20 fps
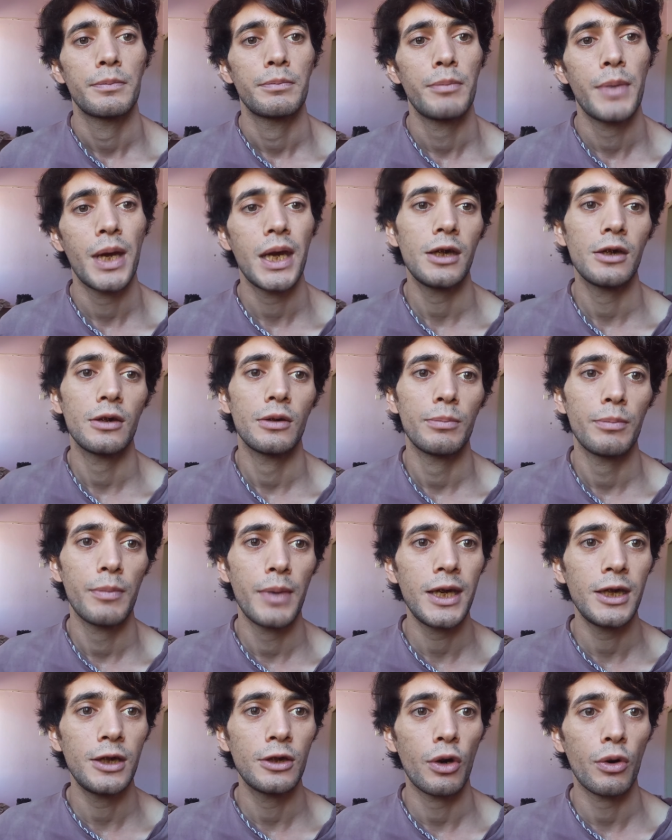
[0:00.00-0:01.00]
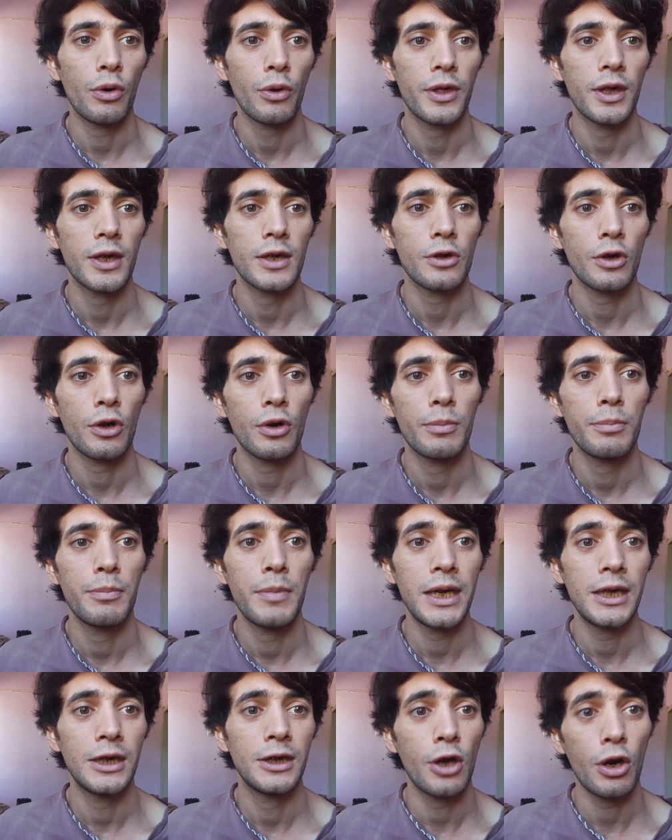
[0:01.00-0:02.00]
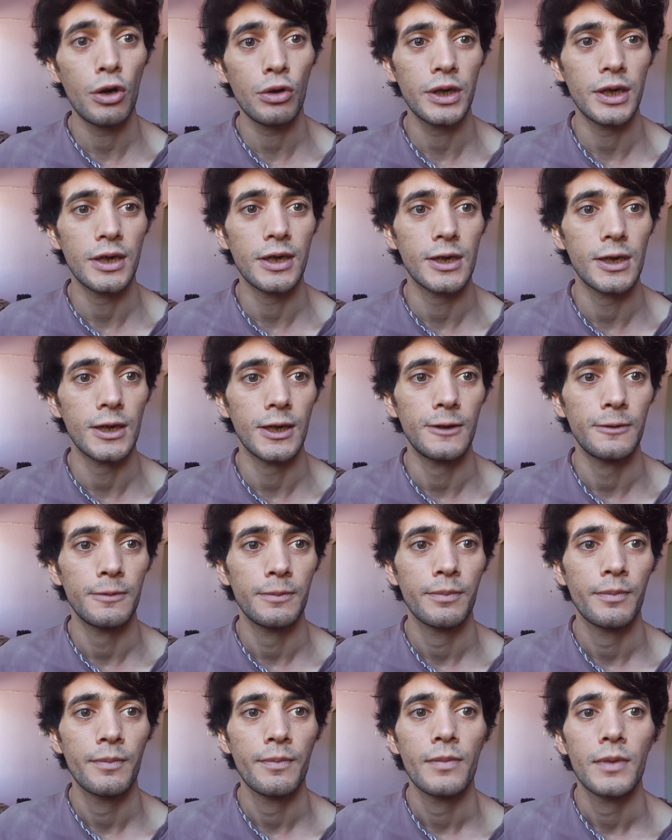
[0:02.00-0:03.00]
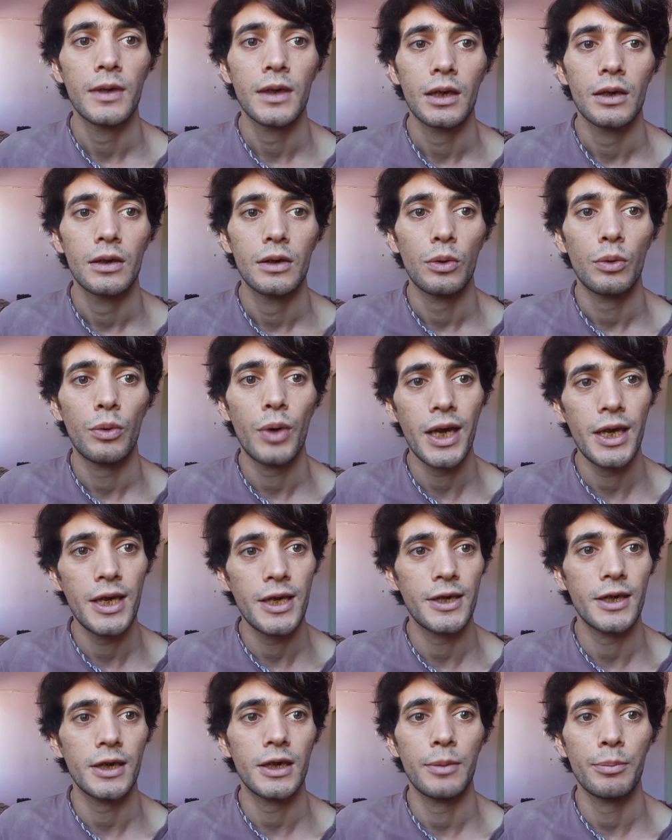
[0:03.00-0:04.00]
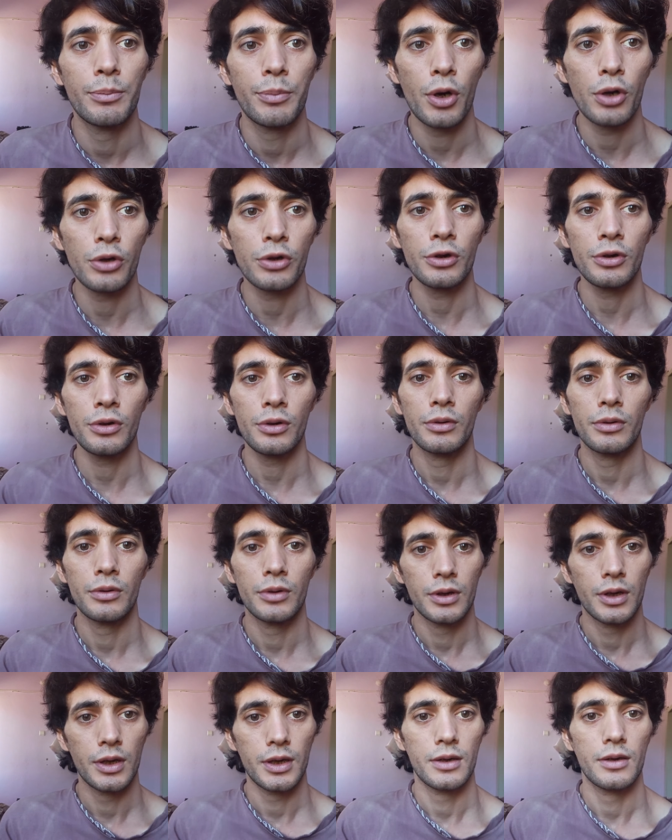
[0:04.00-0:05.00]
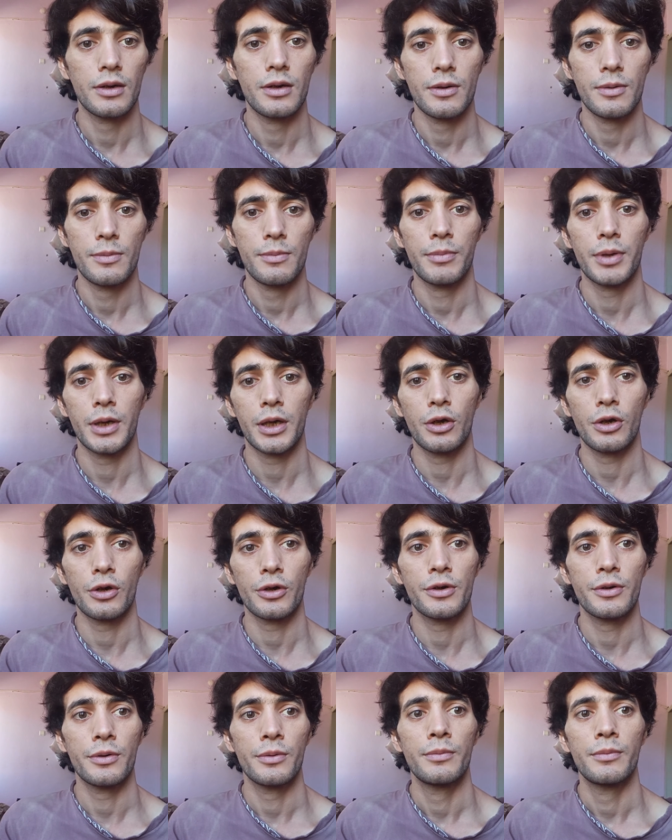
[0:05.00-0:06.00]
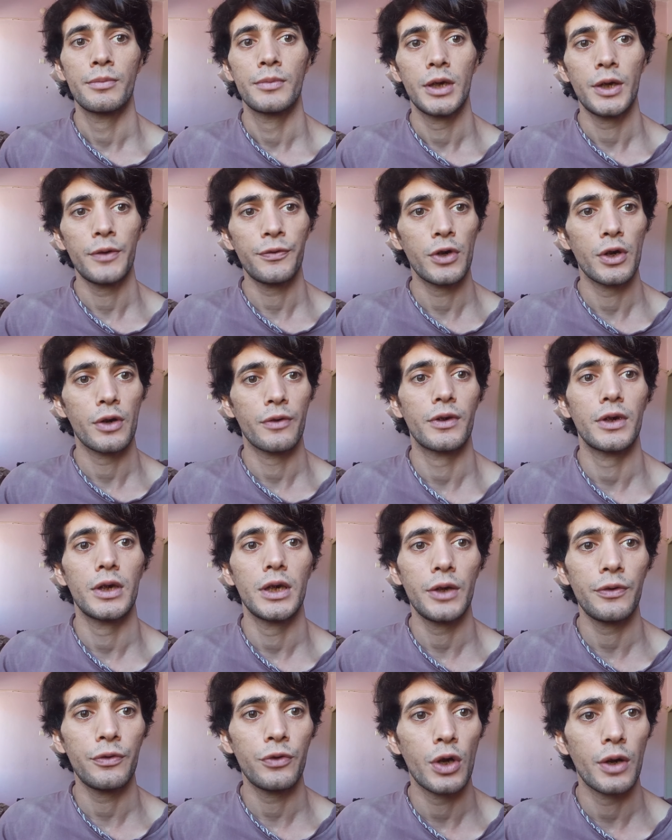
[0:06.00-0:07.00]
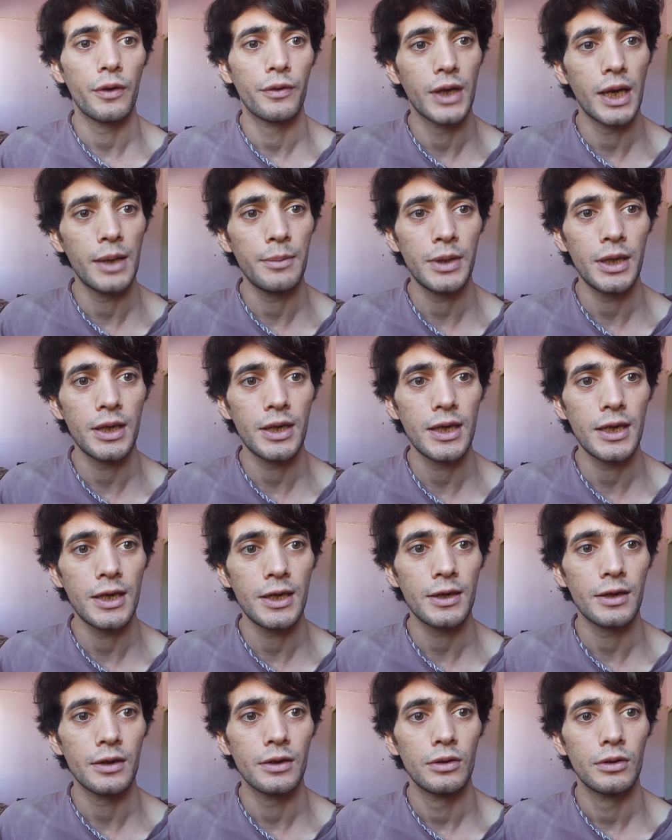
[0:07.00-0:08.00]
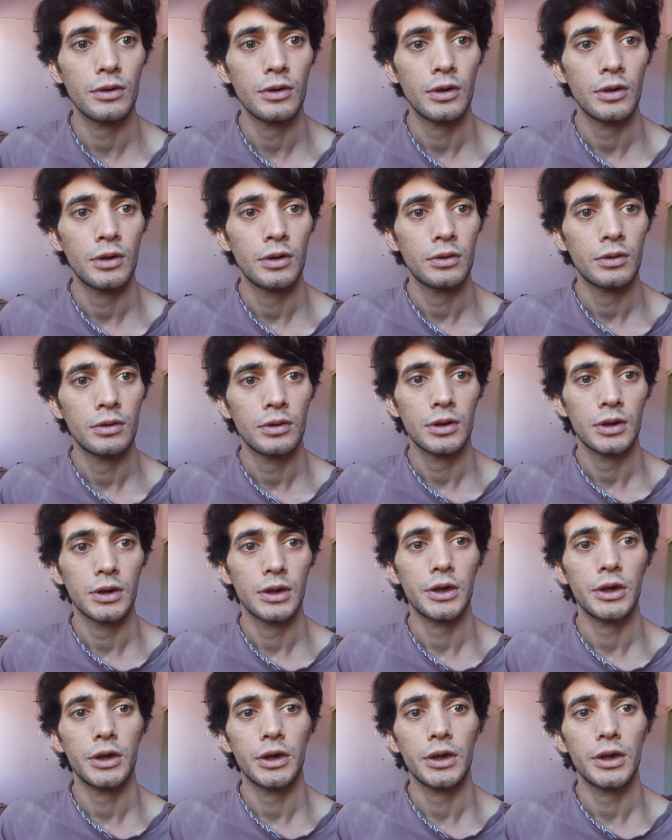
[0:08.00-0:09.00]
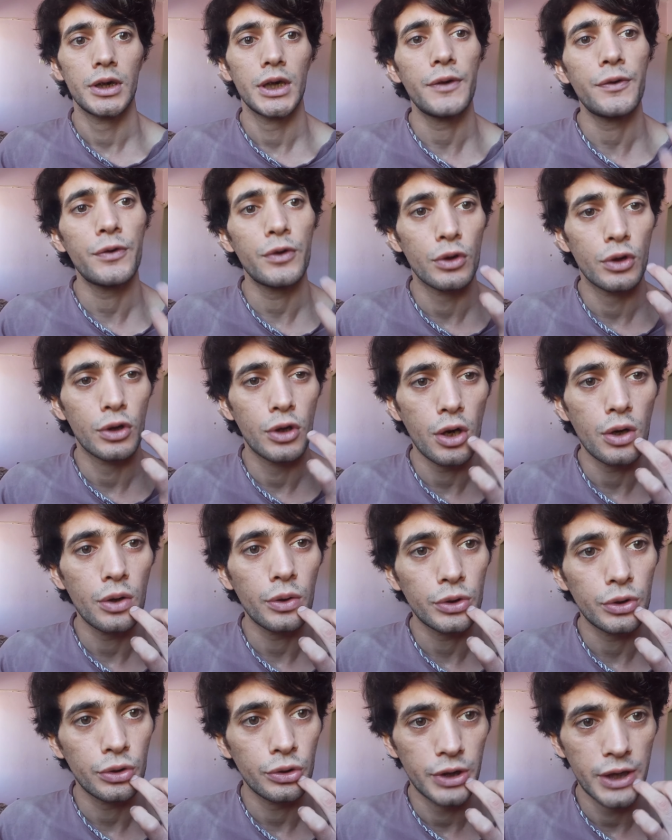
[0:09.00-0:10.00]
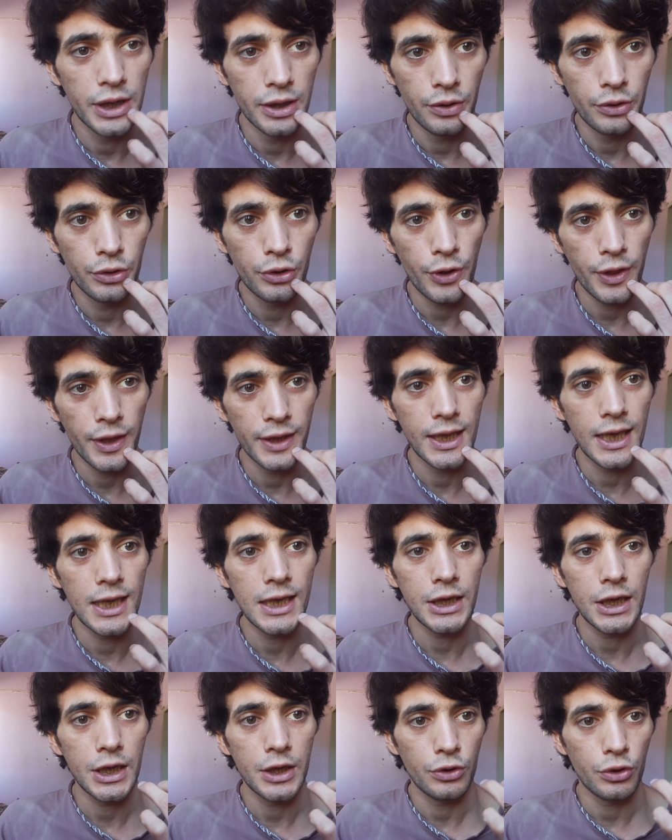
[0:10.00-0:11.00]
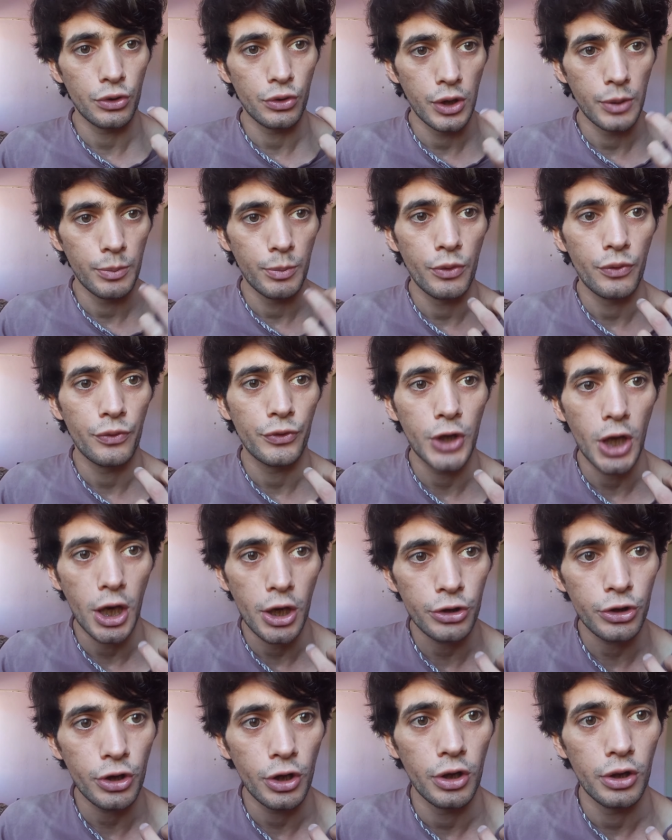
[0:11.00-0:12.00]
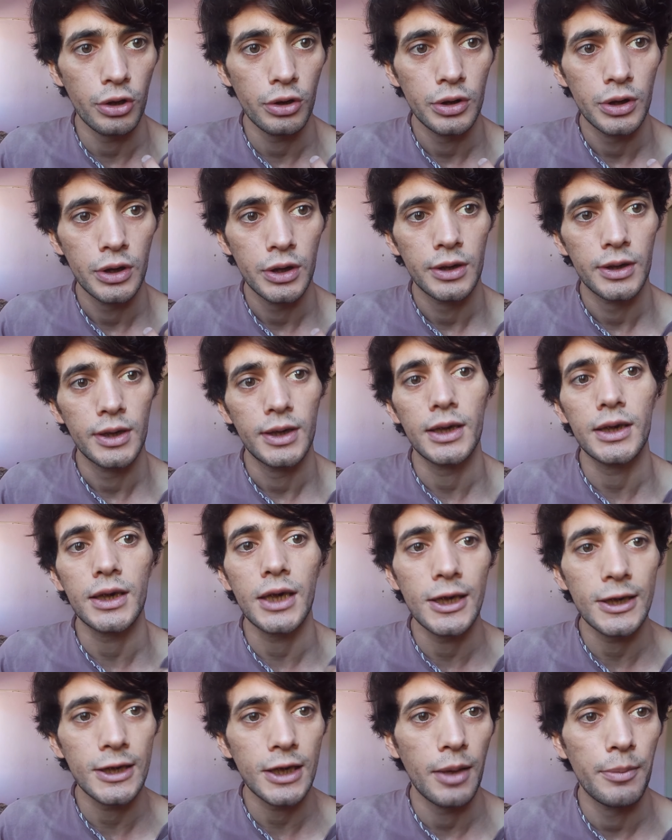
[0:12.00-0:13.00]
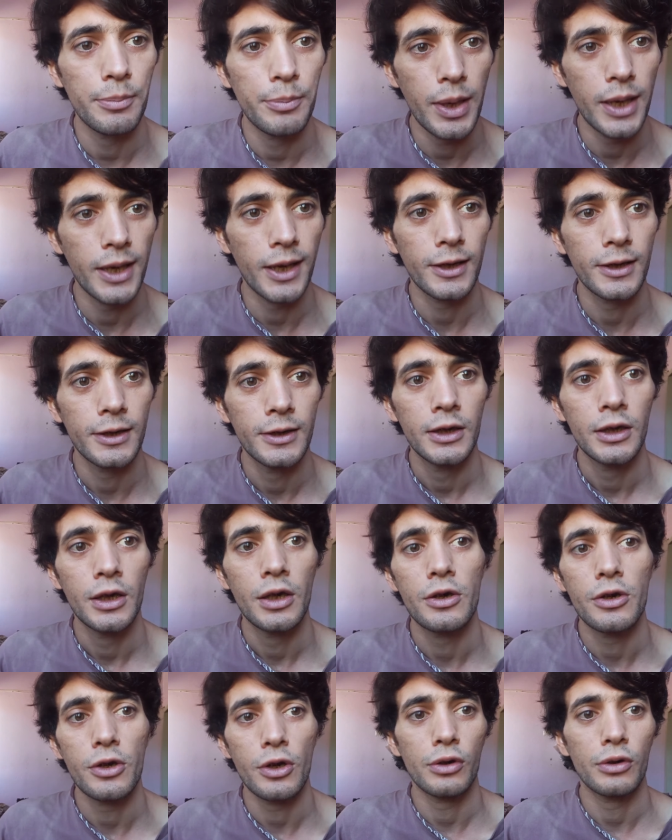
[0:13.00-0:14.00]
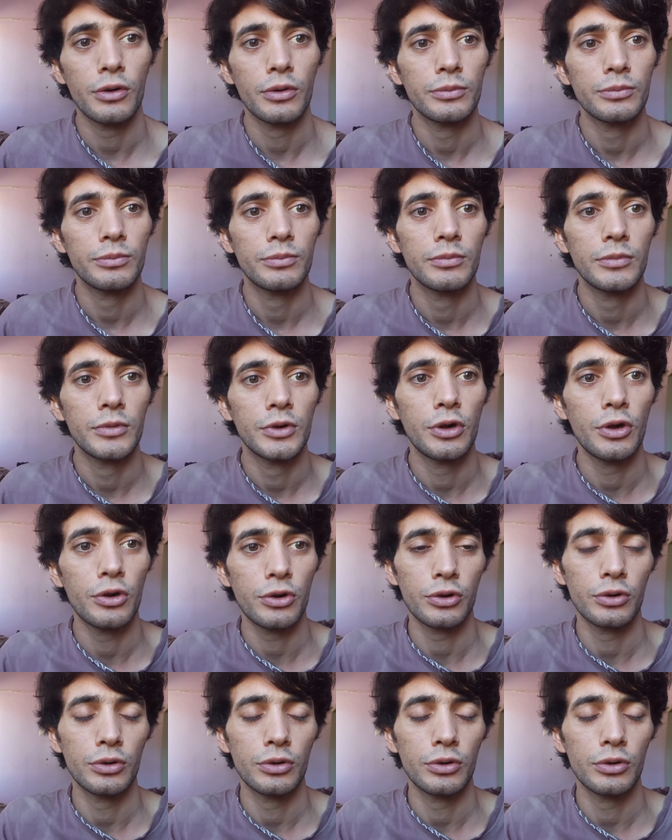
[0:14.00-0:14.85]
may, may know this or may notice it. Why is it important? Because if you have, if you have gum disease, if you go to the, to the dentist to remove tartar, it can come back. So you